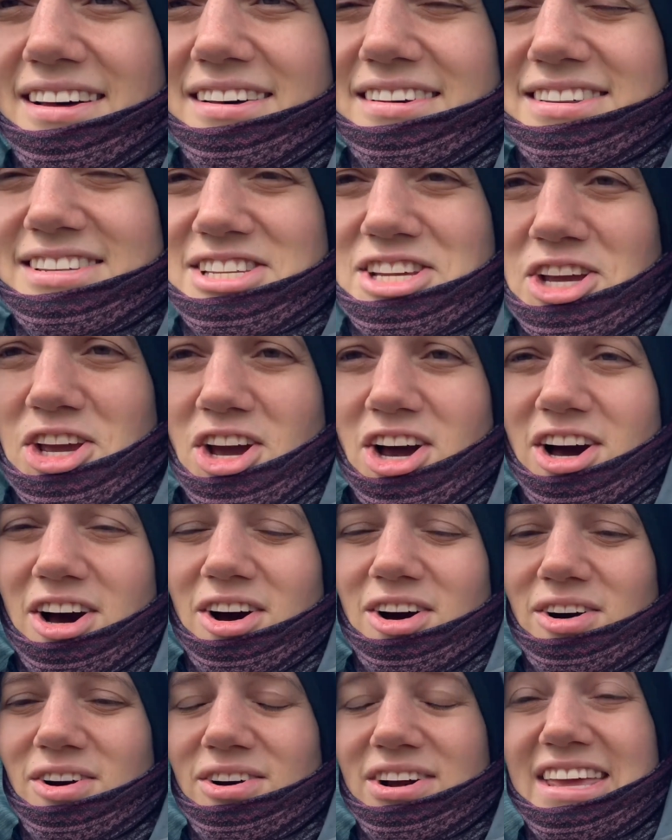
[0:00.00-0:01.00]
to
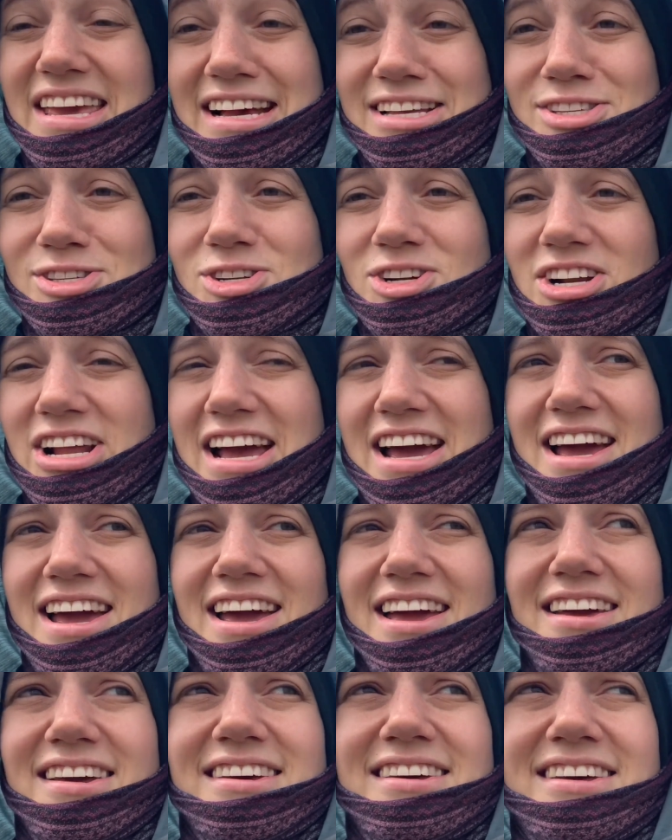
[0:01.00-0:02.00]
go
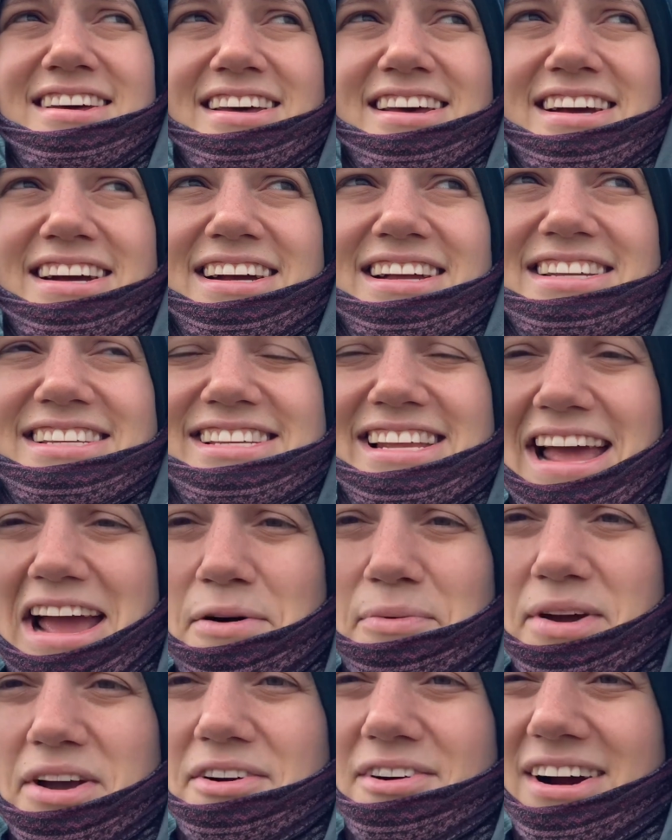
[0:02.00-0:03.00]
yesterday, and today
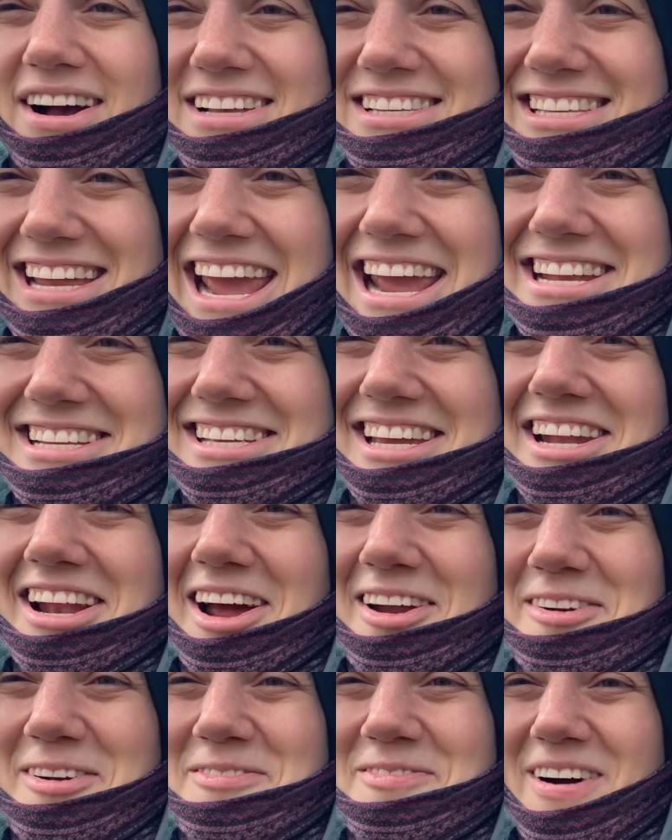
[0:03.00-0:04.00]
we crossed
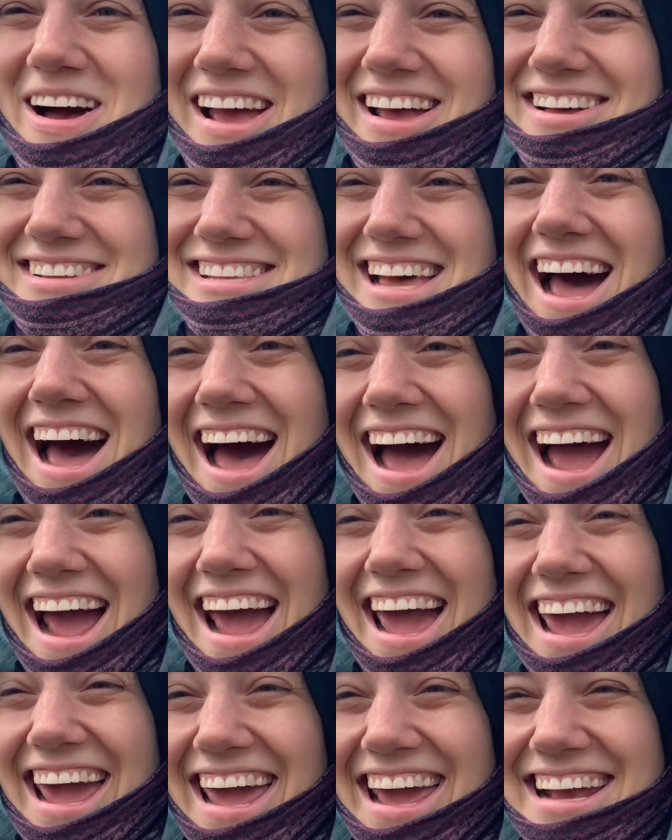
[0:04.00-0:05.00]
1,800 miles
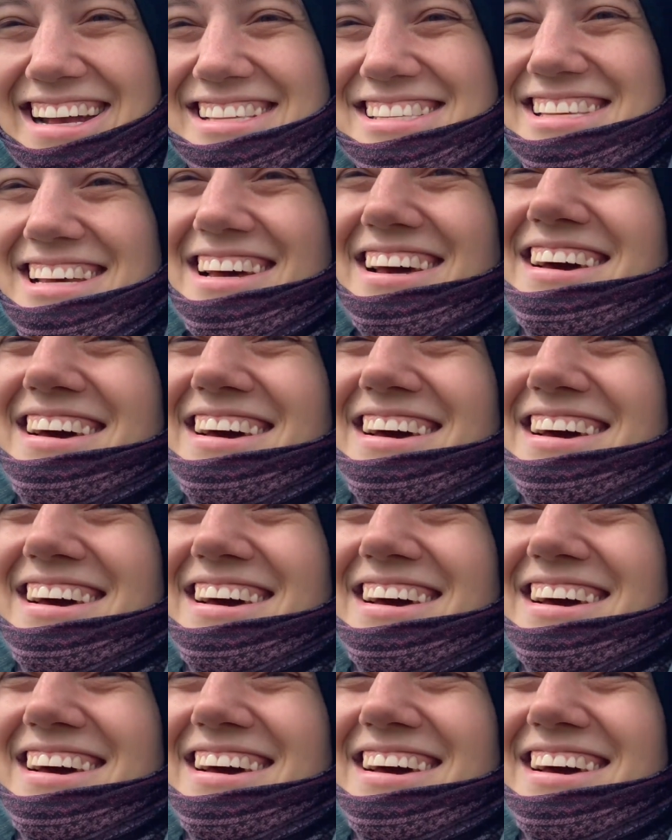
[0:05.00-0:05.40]
hiked.